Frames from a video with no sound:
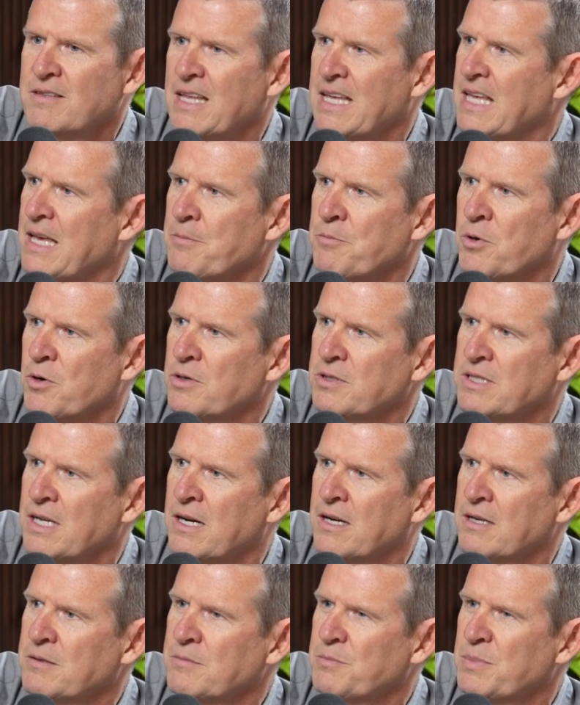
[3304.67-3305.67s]
they get more
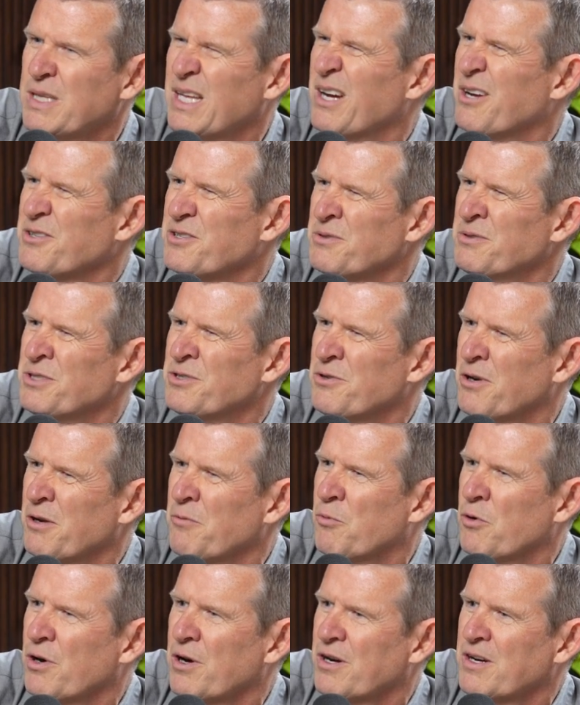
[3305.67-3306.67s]
done, but they also enjoy
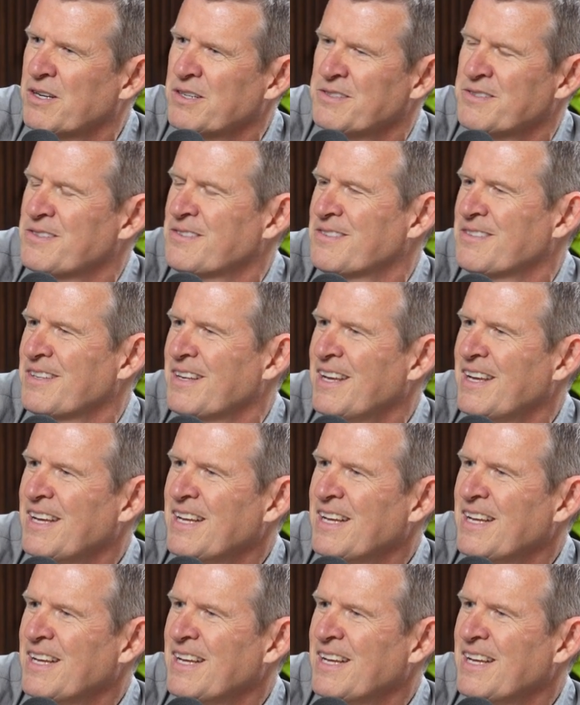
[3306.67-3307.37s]
work because,